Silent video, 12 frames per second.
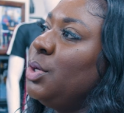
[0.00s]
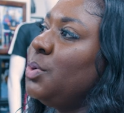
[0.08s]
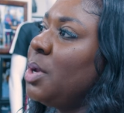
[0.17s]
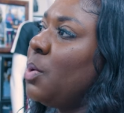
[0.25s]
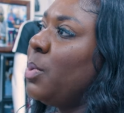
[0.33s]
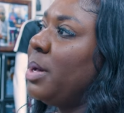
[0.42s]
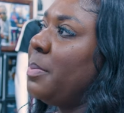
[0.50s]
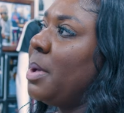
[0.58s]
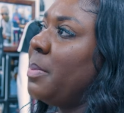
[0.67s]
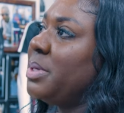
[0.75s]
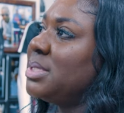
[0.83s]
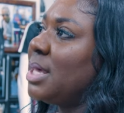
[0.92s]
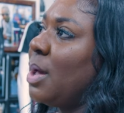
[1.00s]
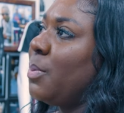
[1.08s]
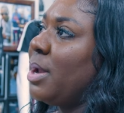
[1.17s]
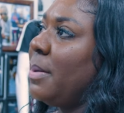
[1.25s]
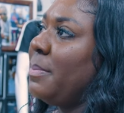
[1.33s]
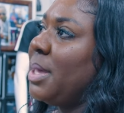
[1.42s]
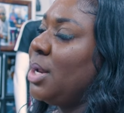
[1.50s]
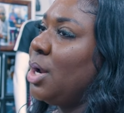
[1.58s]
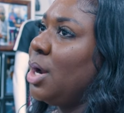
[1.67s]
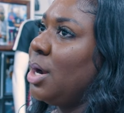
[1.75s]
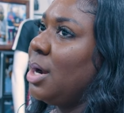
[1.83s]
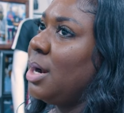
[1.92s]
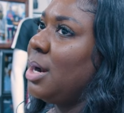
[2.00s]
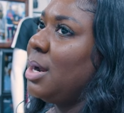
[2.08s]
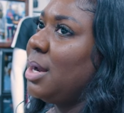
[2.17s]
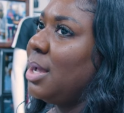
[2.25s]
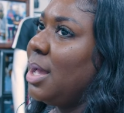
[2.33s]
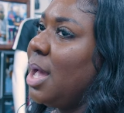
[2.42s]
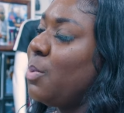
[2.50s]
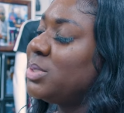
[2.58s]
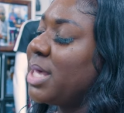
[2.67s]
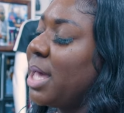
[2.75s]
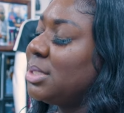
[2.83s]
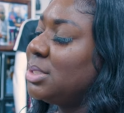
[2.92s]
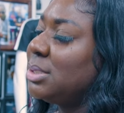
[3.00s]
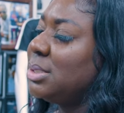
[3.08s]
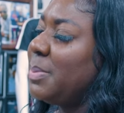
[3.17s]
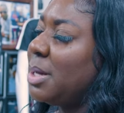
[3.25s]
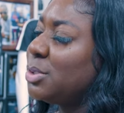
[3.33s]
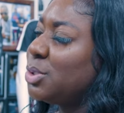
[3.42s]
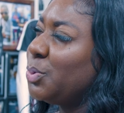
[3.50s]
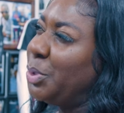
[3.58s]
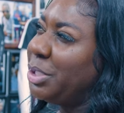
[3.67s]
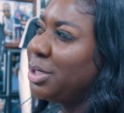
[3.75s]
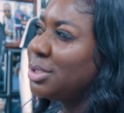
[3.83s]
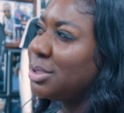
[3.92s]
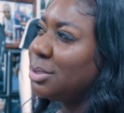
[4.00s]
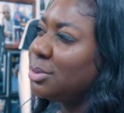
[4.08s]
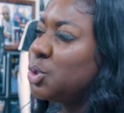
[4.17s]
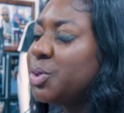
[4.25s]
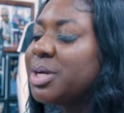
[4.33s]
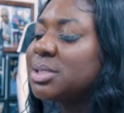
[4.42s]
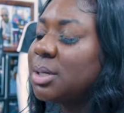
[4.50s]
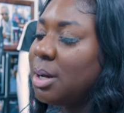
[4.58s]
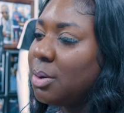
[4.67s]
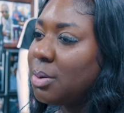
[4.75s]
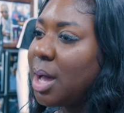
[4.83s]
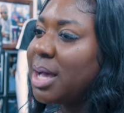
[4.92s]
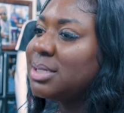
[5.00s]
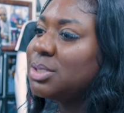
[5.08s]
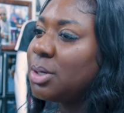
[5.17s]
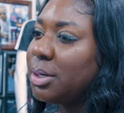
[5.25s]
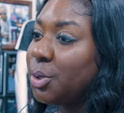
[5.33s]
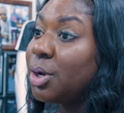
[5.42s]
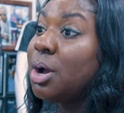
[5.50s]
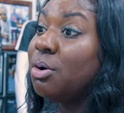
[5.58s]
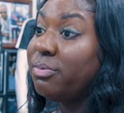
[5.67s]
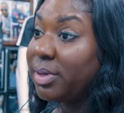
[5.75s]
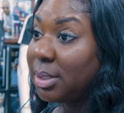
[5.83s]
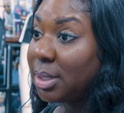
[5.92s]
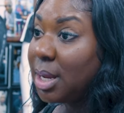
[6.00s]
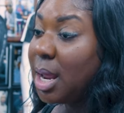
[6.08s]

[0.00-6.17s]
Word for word: You know what, Mama Scott? When I met her, I was actually about 2 years ago. I started during COVID.